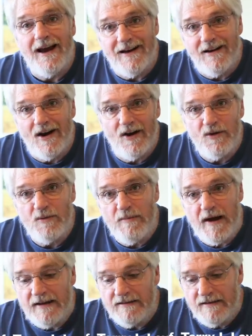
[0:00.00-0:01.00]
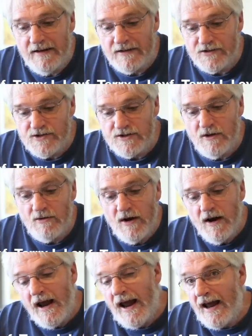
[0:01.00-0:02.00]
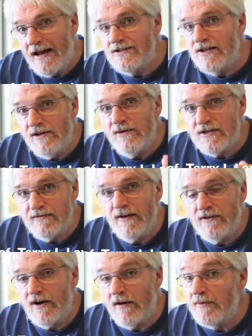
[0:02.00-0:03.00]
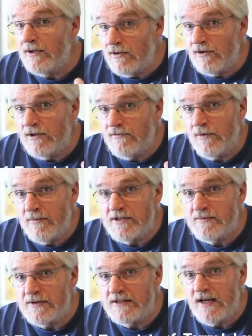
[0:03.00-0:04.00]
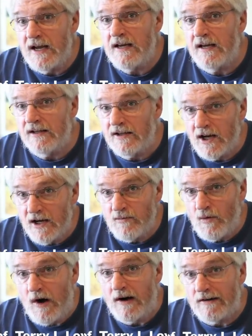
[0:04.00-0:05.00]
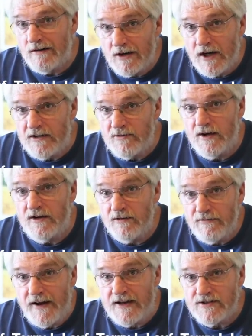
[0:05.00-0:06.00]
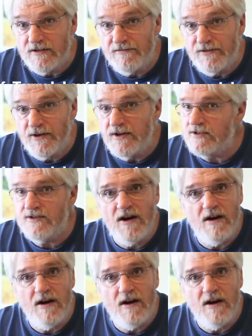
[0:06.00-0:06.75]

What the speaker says: and other bad things. So has the U.S. federal government learned from its mistake in Gun Walker, Gun Runner, Fast and Furious?